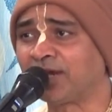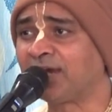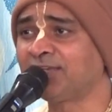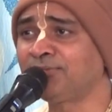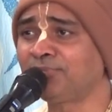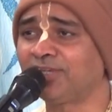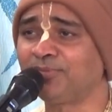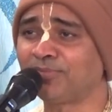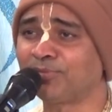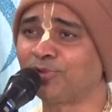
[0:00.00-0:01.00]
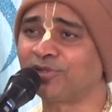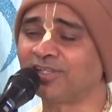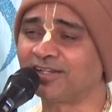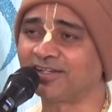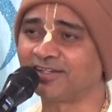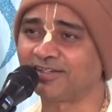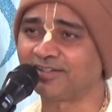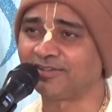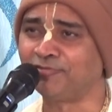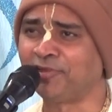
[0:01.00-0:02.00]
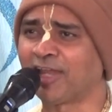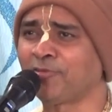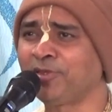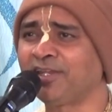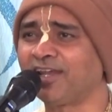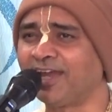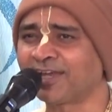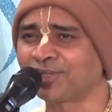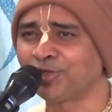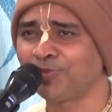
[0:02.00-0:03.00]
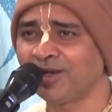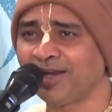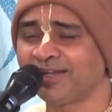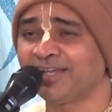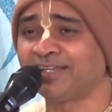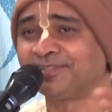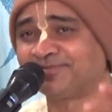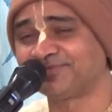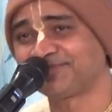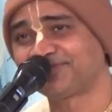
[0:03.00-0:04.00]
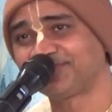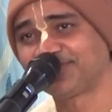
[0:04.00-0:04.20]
time immemorial. We have been accumulating